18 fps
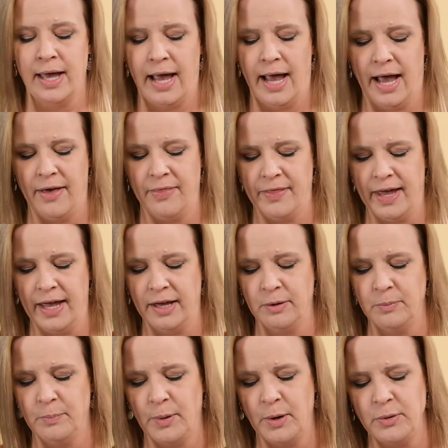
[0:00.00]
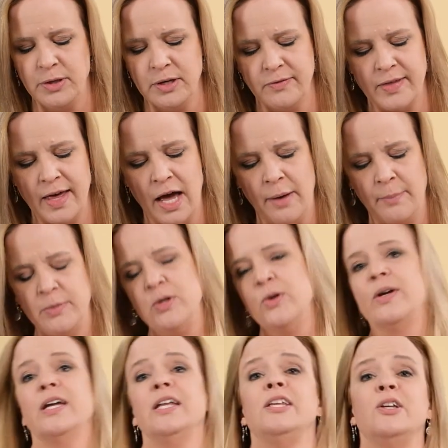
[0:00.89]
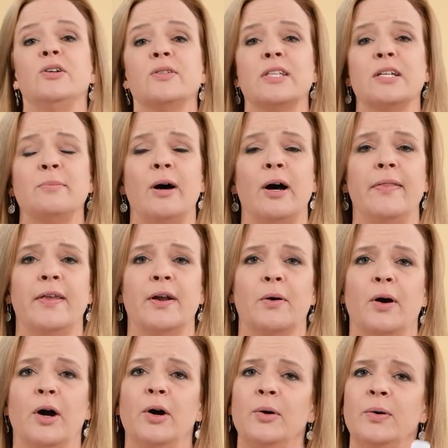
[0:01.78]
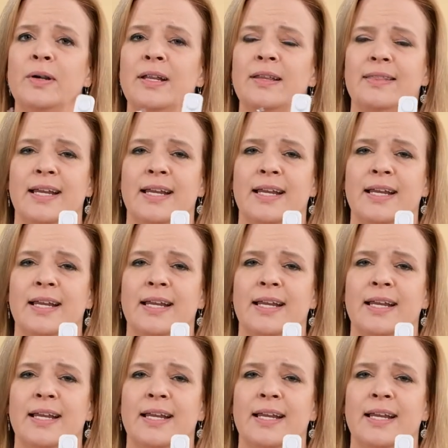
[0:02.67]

And then both of them, you can use them on their own.